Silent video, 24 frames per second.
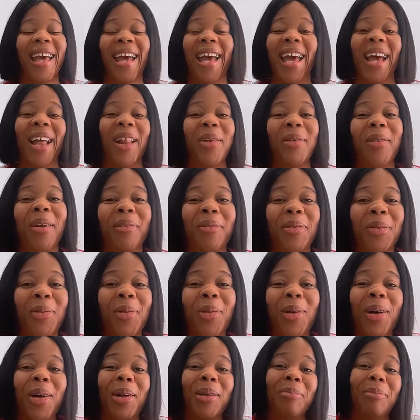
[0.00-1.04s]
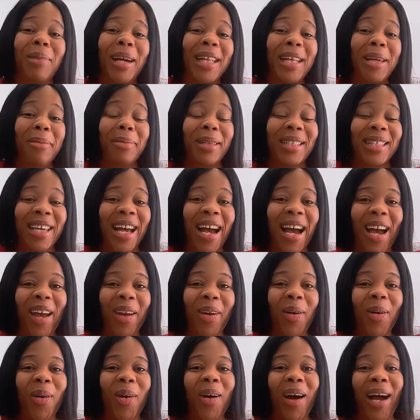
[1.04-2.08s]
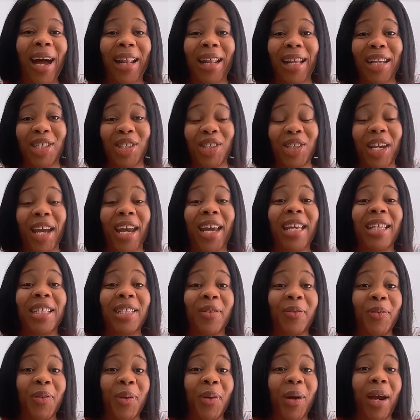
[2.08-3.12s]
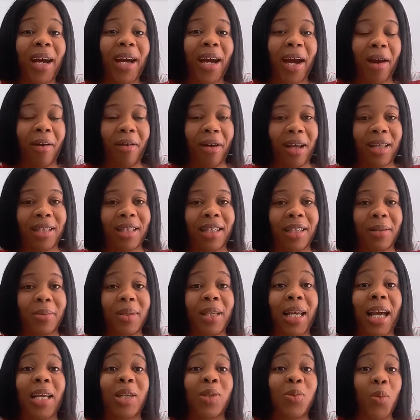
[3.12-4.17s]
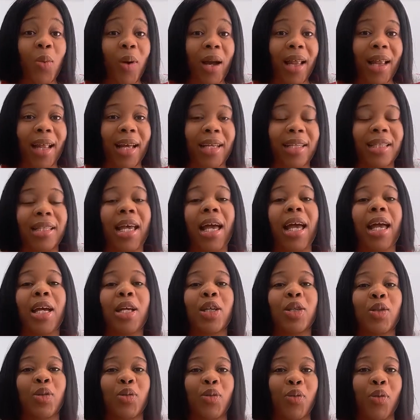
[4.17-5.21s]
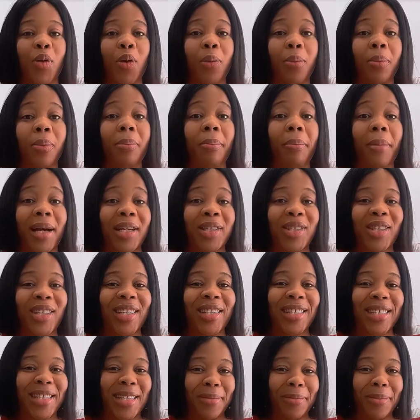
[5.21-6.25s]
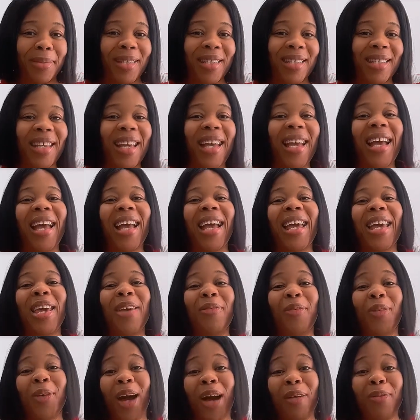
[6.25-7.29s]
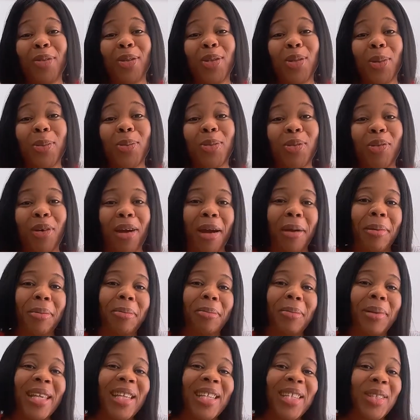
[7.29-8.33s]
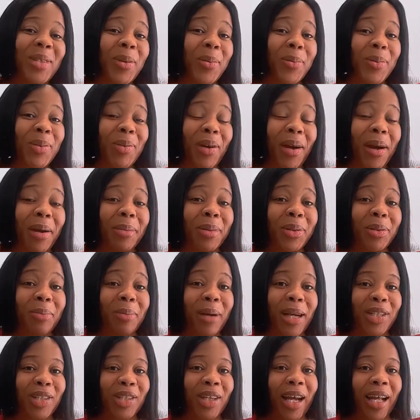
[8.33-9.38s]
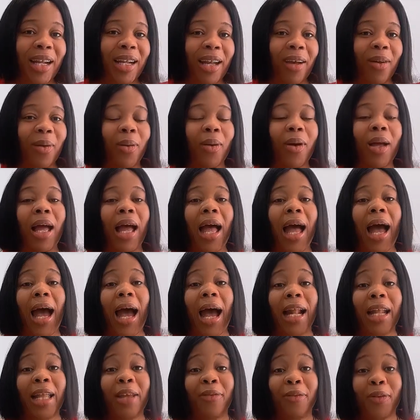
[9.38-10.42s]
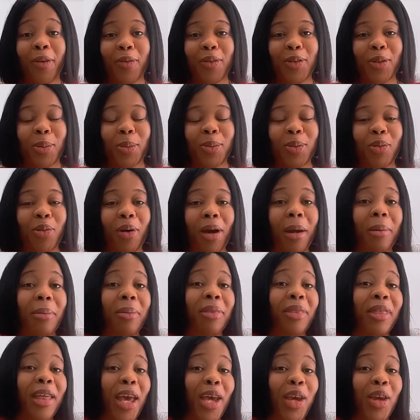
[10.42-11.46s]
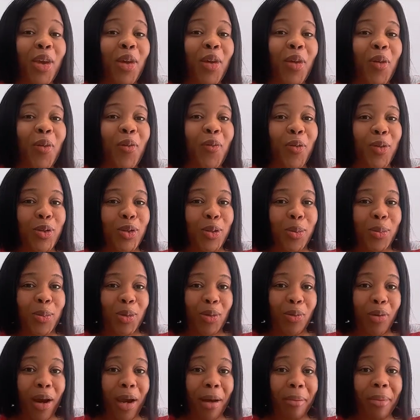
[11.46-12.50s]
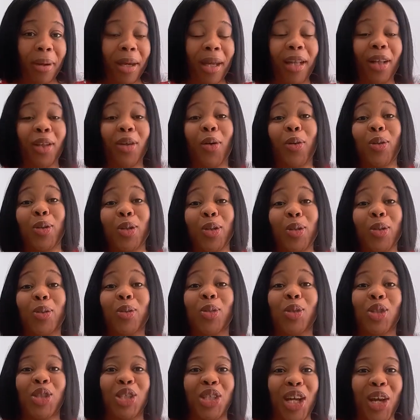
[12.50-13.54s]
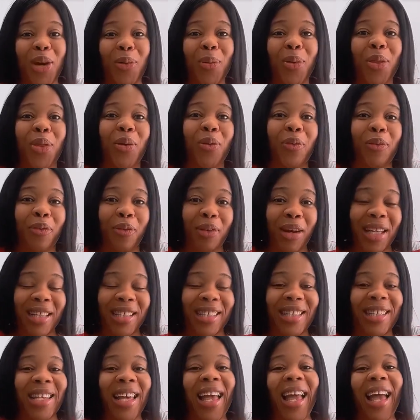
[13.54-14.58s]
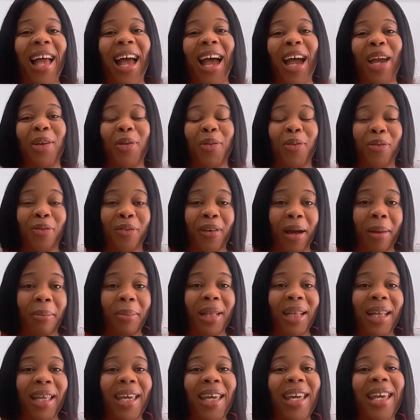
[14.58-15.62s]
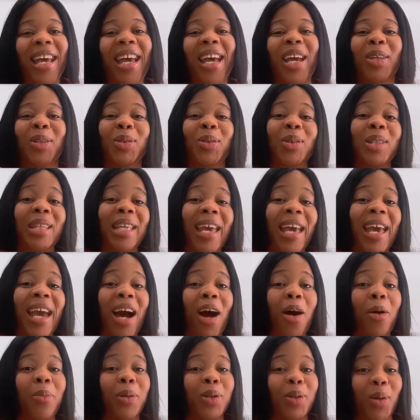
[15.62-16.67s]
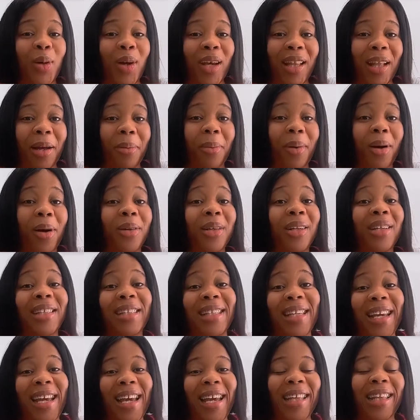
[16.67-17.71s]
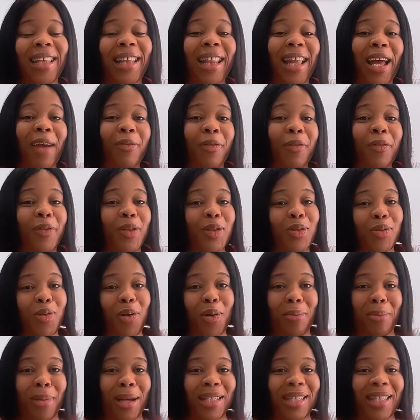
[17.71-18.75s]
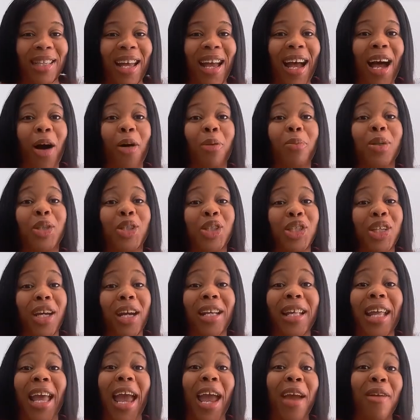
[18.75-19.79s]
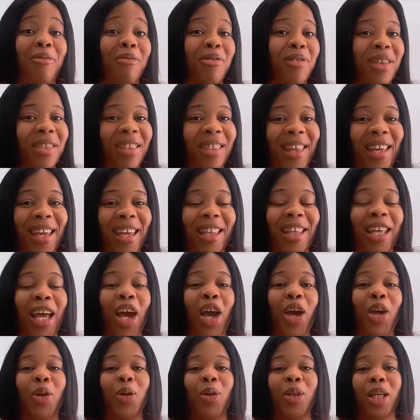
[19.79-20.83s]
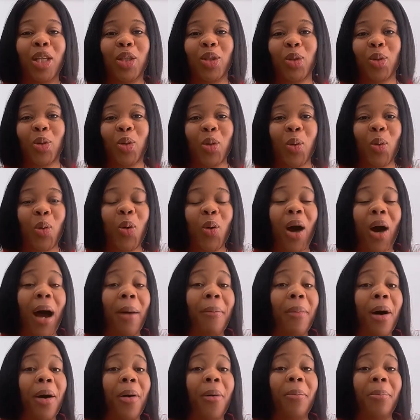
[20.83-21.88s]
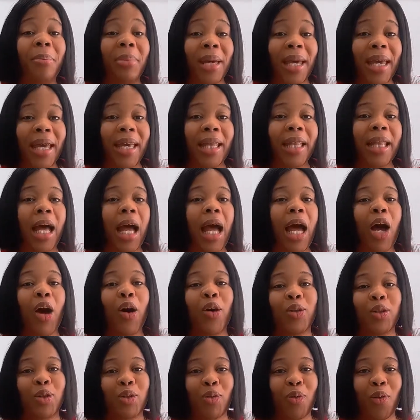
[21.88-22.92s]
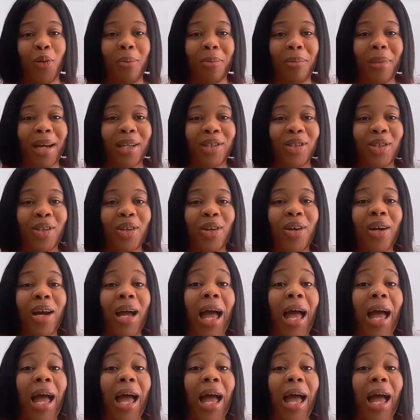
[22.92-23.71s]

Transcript: Hello everyone, my name is Ayo and I share interview and career tips as well as Scrum Master tips. If you haven't subscribed, please subscribe to my channel, and if you're subscribed, thank you for subscribing. Continue to share with your friends and your family. Today I'll be talking about a day in the life of a Scrum Master. I'll be sharing everything you need to know about being a Scrum Master,